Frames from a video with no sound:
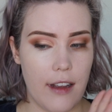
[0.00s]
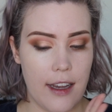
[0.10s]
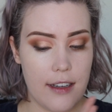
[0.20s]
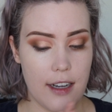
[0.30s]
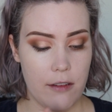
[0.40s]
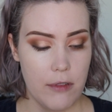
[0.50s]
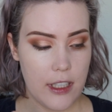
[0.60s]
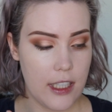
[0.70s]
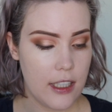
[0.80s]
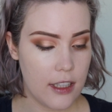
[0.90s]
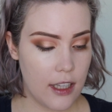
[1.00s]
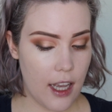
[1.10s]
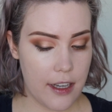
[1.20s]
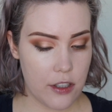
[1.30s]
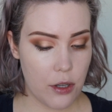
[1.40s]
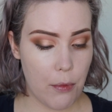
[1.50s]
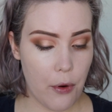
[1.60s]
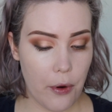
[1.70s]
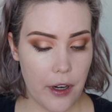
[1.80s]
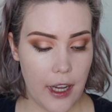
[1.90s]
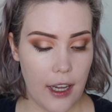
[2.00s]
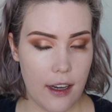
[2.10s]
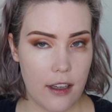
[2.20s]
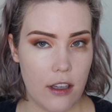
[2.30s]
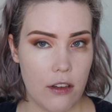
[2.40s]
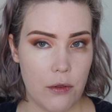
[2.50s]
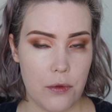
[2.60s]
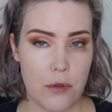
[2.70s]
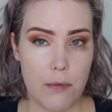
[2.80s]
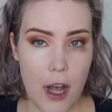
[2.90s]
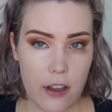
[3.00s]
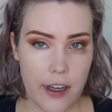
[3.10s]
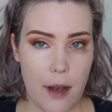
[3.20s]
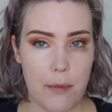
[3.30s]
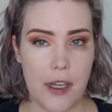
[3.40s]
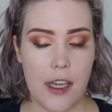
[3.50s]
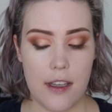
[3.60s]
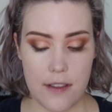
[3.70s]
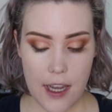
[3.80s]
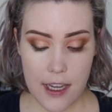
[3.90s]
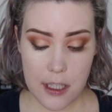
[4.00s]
and I really like supporting, you know, smaller companies,